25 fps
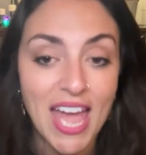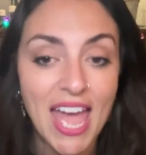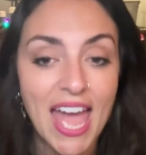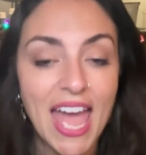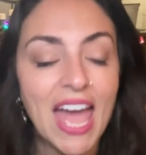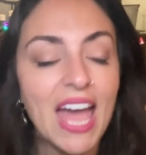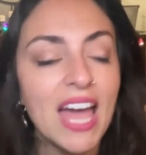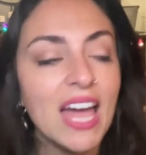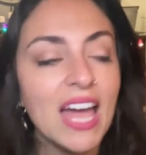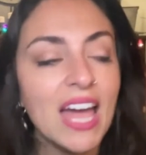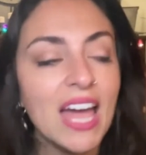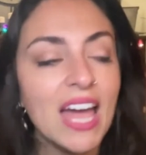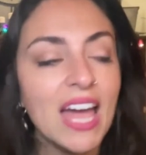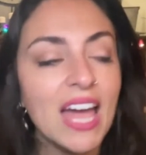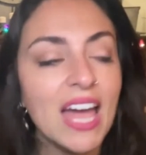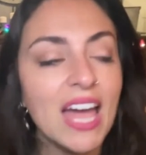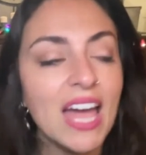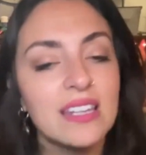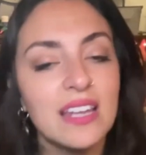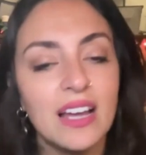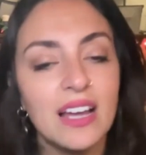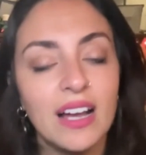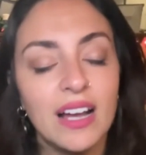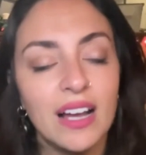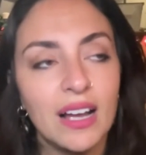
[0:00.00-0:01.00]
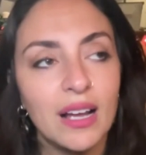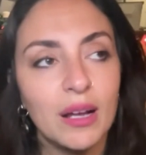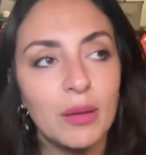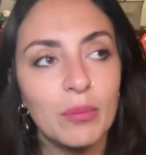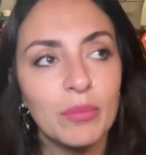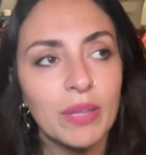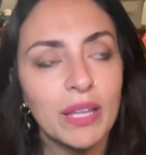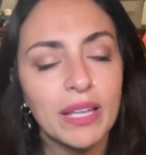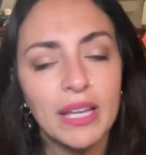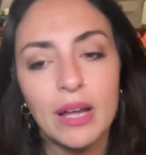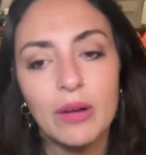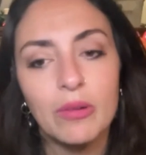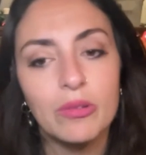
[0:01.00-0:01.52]
And
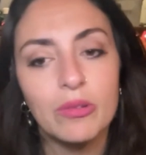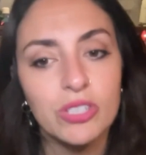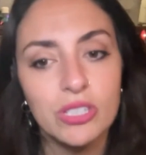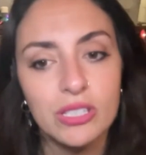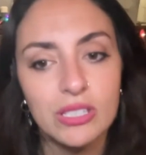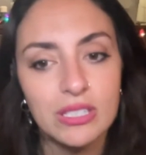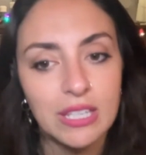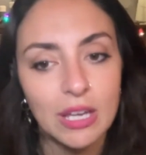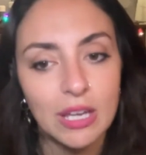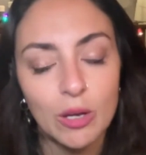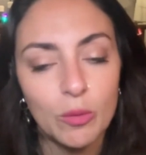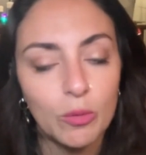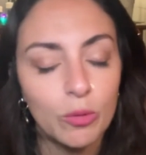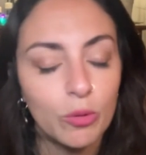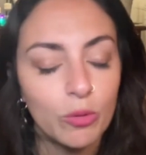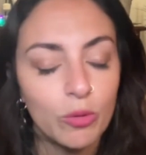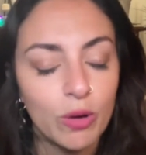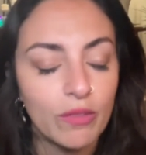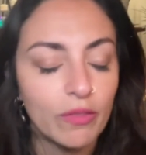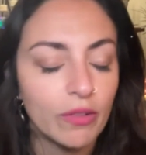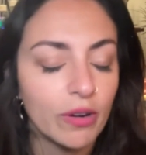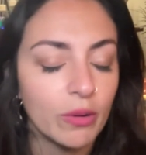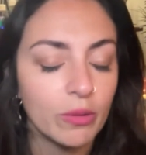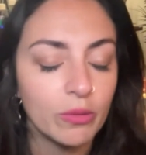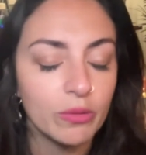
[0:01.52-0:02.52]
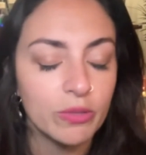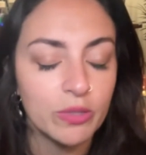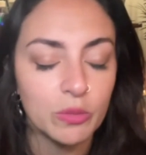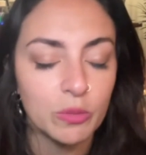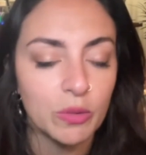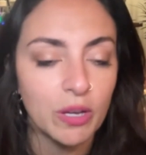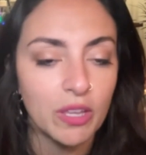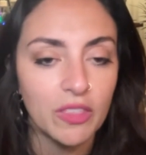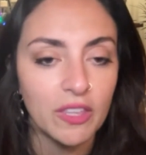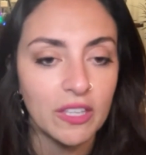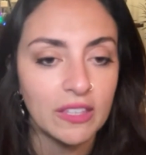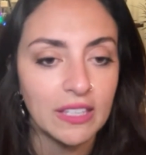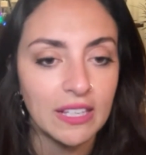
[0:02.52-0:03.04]
like I would just tell whoever I was
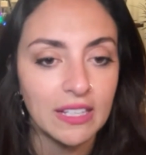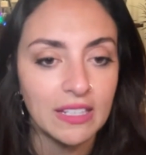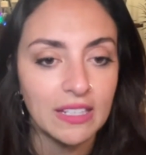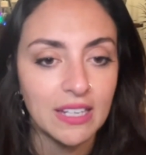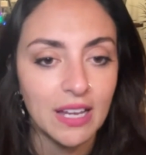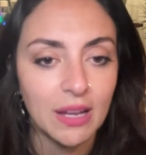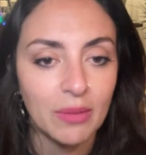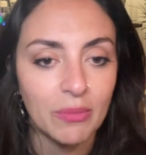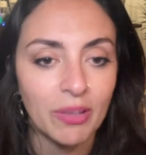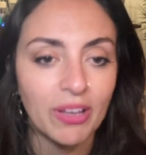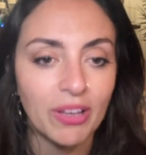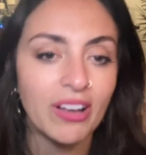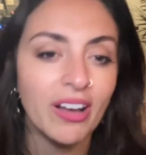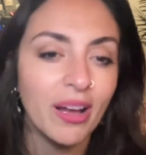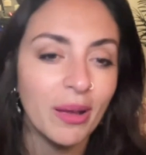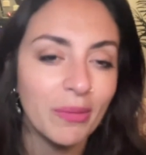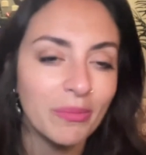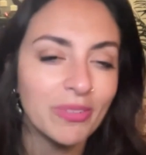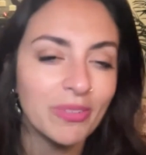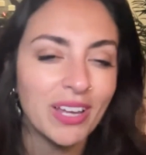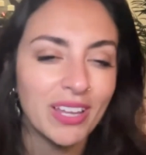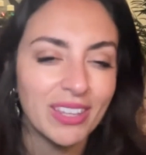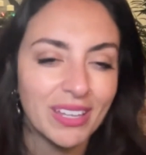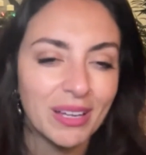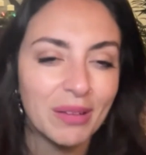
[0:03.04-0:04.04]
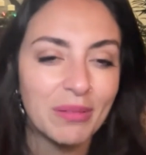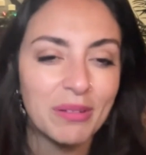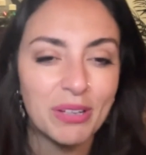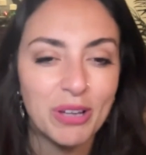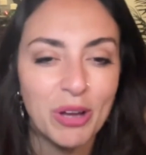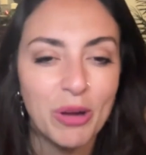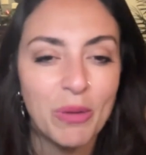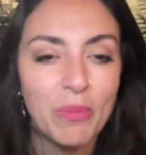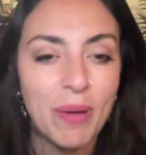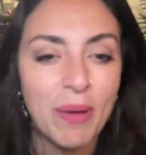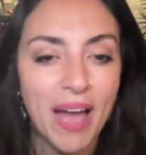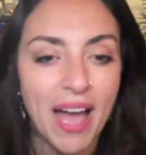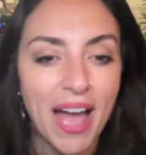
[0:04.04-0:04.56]
with at that time, like, oh, I think I'm gonna
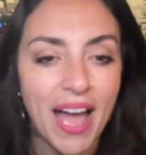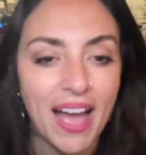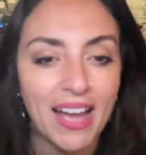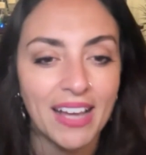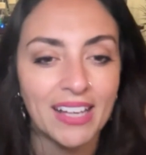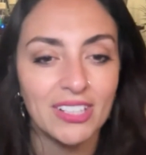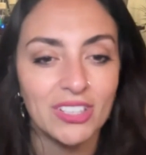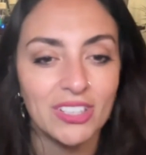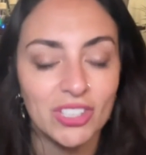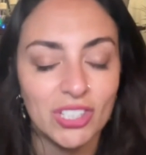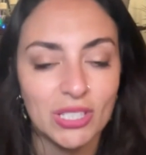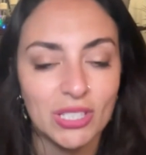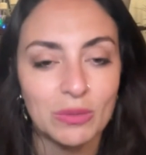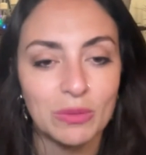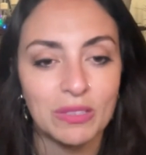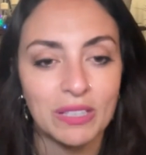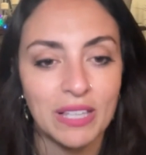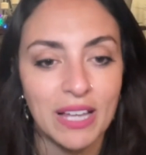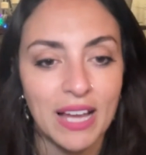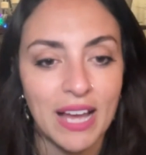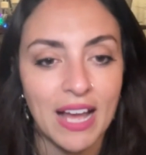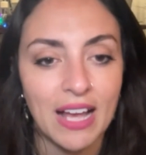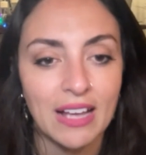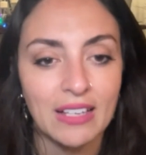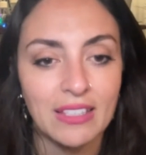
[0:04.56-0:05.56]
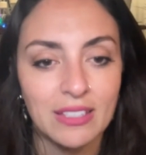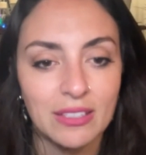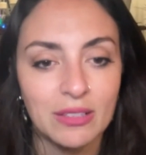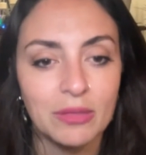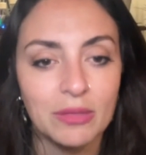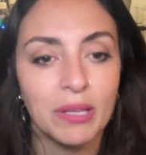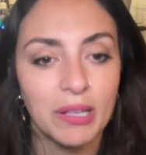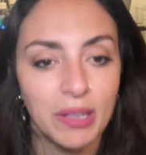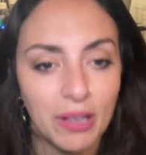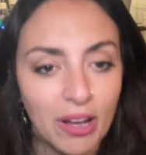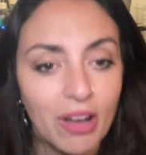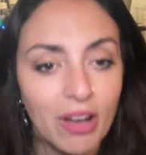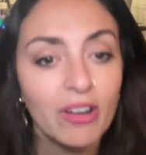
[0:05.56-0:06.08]
go back and just relax. And they're
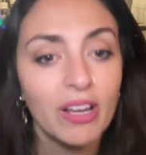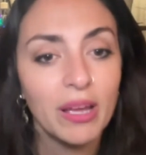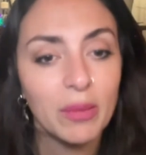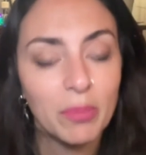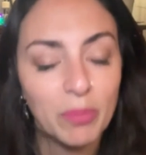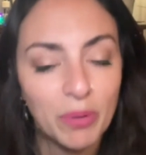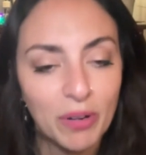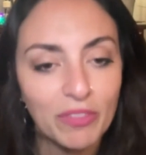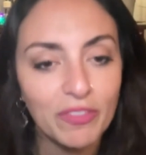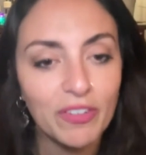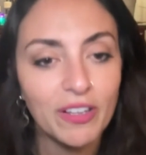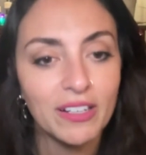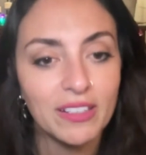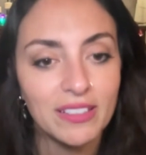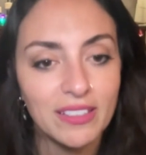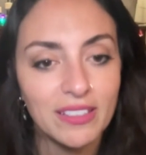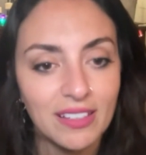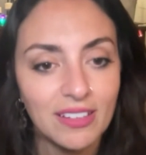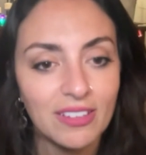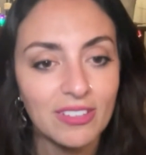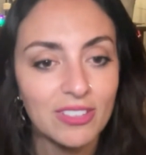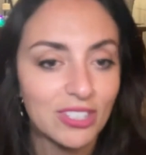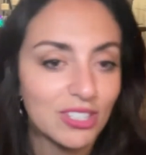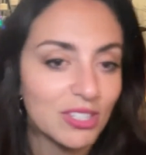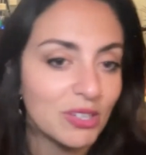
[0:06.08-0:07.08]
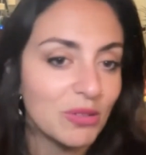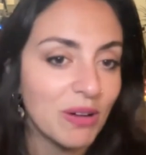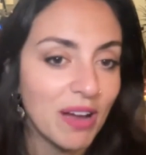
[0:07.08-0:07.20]
like, okay, perfect. I'll see you